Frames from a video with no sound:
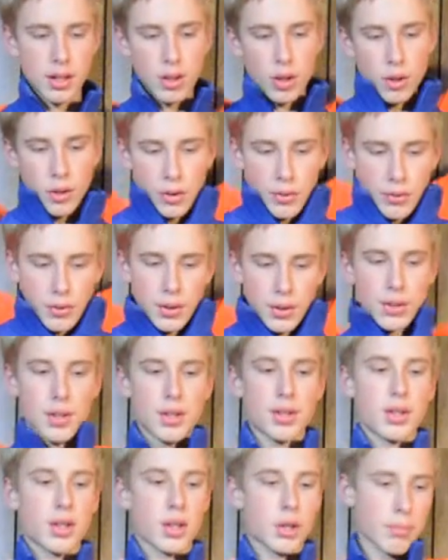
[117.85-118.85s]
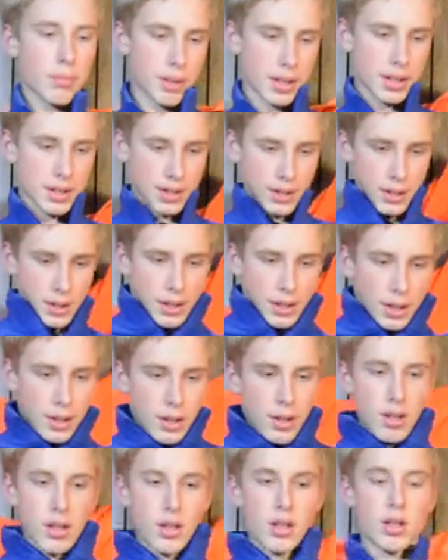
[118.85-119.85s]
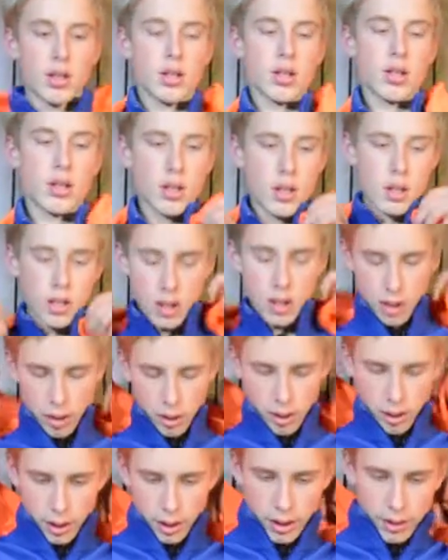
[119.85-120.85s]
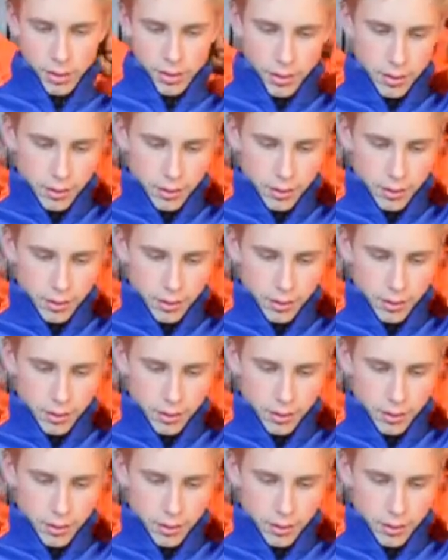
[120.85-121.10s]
over our base layer. Alright.